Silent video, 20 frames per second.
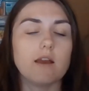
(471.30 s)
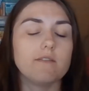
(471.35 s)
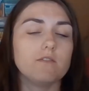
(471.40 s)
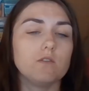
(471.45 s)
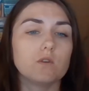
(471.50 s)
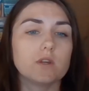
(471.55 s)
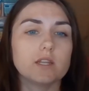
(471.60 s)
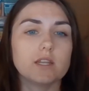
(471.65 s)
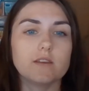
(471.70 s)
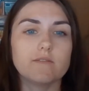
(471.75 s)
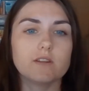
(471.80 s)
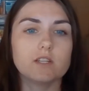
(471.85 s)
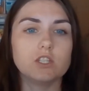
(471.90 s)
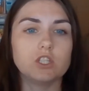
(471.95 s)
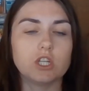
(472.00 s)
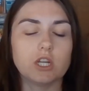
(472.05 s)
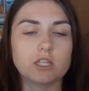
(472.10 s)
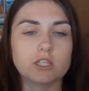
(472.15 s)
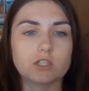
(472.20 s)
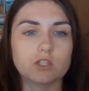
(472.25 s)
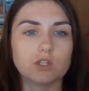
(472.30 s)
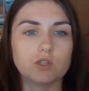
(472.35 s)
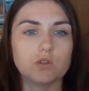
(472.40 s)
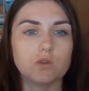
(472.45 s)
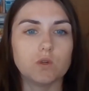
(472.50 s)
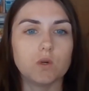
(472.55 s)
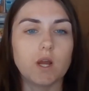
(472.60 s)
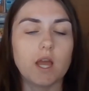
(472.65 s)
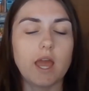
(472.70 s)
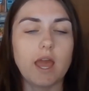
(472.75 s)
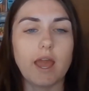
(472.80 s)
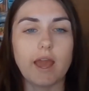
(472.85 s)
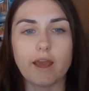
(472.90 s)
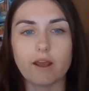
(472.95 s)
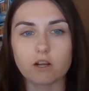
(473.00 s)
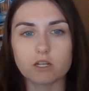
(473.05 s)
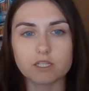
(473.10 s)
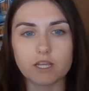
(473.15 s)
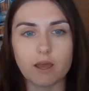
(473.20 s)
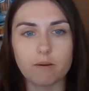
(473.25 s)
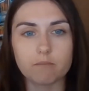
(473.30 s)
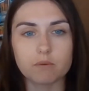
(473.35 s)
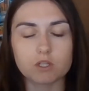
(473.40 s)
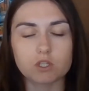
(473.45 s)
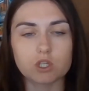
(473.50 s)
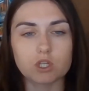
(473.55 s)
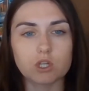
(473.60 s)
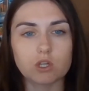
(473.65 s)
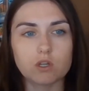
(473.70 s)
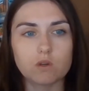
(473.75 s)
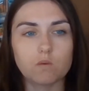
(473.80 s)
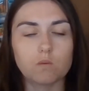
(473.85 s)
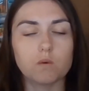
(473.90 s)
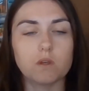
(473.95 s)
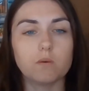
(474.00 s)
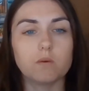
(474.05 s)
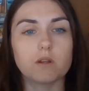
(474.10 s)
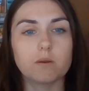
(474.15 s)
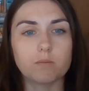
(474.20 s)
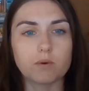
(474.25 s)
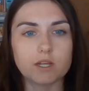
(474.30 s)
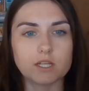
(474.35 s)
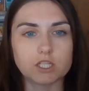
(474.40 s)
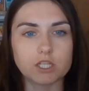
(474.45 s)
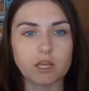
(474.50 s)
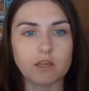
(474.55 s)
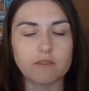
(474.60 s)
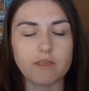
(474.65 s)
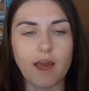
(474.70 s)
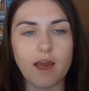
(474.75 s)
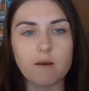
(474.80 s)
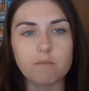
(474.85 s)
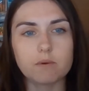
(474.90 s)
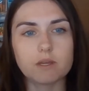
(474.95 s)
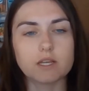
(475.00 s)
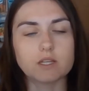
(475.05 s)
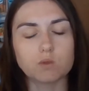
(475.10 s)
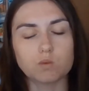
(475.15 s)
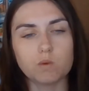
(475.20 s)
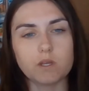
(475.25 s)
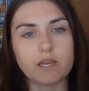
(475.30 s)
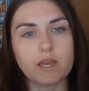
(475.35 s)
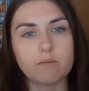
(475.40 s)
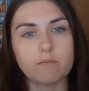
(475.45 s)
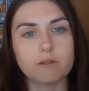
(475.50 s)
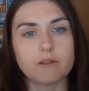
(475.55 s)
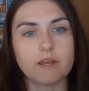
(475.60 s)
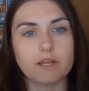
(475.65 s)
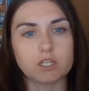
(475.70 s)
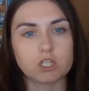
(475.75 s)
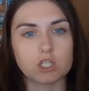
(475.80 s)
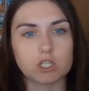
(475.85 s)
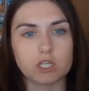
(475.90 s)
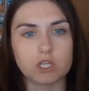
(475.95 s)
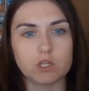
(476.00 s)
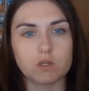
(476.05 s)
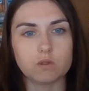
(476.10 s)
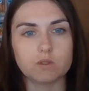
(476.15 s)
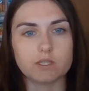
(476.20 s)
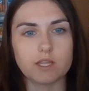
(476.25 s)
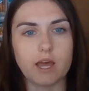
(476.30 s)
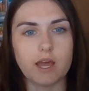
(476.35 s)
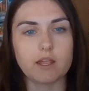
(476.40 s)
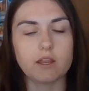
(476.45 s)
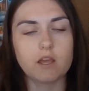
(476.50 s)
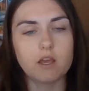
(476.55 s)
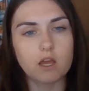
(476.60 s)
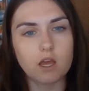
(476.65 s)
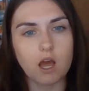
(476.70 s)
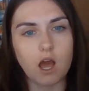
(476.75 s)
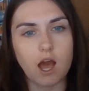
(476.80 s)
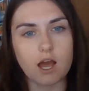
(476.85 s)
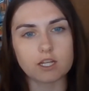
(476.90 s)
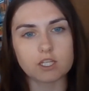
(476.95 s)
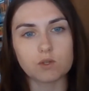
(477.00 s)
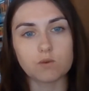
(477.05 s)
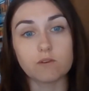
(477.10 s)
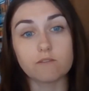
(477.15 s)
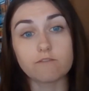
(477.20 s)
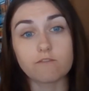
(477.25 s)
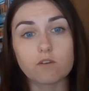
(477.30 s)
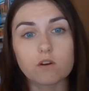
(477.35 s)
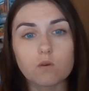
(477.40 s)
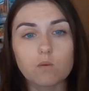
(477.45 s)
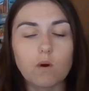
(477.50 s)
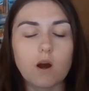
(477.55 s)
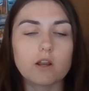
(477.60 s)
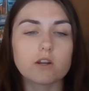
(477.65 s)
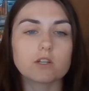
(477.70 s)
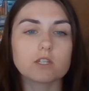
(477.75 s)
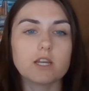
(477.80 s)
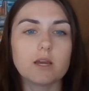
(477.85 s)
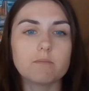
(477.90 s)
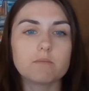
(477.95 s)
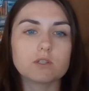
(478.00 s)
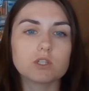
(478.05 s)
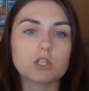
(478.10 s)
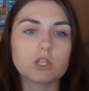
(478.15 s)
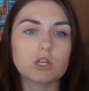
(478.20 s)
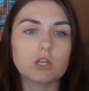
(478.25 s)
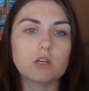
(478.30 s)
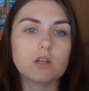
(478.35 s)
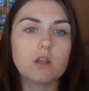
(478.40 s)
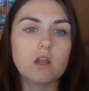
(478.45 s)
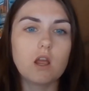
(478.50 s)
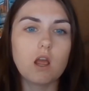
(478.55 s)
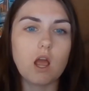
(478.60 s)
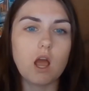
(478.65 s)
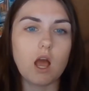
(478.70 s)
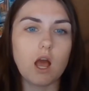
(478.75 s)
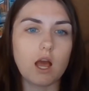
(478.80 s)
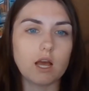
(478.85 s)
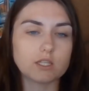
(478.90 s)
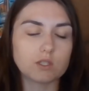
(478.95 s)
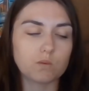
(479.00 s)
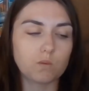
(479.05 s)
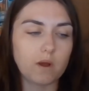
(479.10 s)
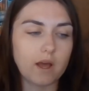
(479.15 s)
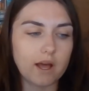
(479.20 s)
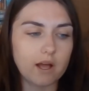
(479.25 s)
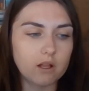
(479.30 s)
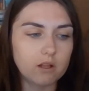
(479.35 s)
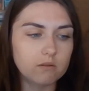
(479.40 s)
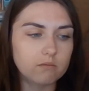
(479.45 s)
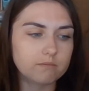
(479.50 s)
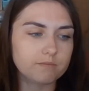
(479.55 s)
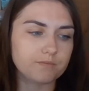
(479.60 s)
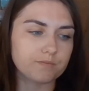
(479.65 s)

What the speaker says: If you can even just do air temperature, we would appreciate that because we can potentially use that to infer water temperature as well.